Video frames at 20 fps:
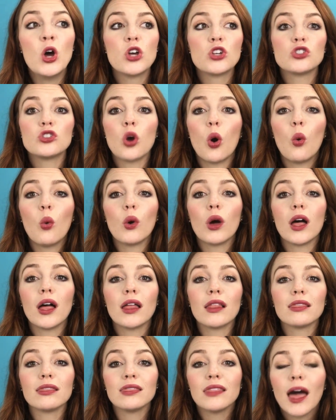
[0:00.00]
So
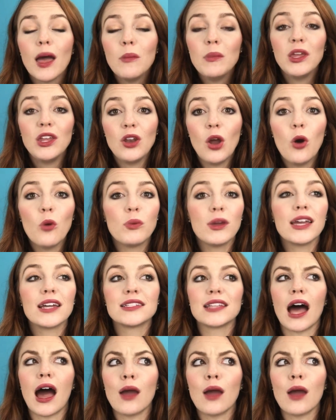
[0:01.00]
let me know, because